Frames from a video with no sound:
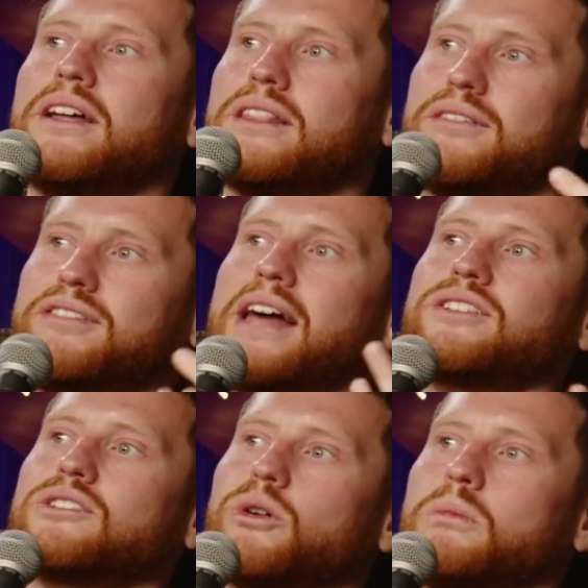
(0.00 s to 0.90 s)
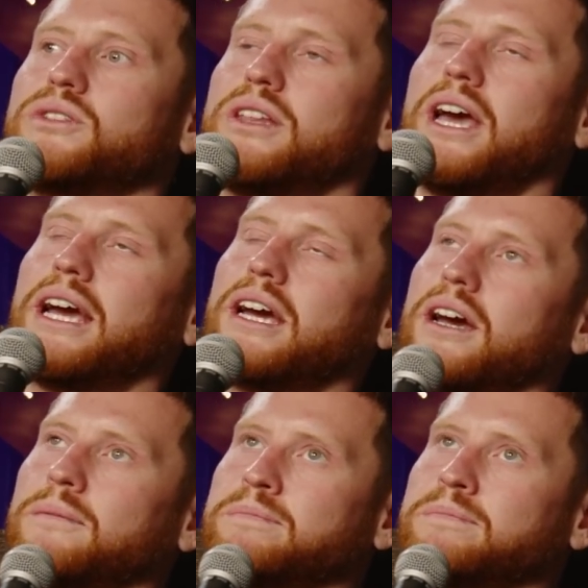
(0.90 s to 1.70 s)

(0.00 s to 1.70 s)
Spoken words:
The fans almost think,